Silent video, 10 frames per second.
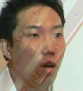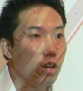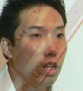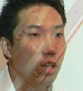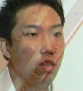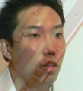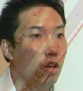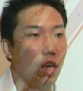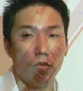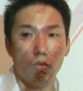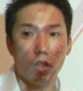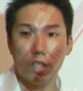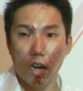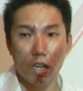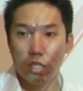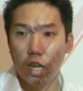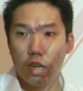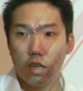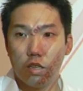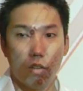gone in, y'all have do a thorough
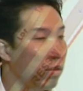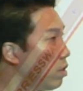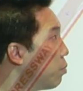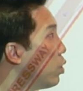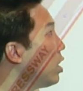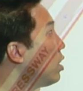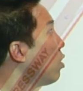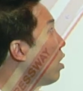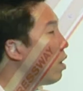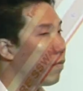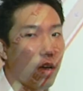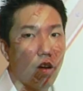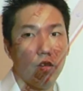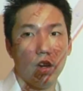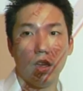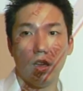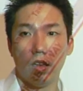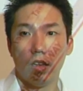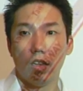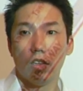check. The breeding y'all I found already.
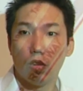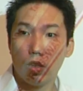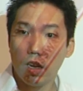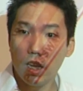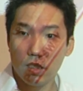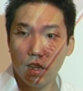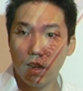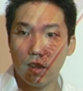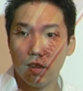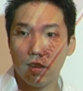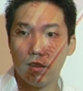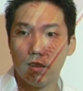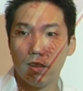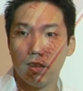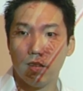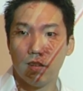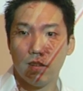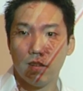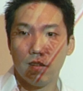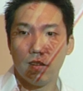So the next thing,
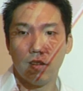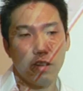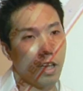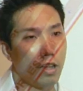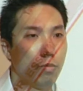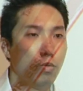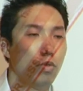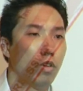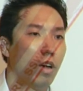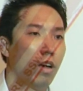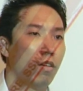I had to pull y'all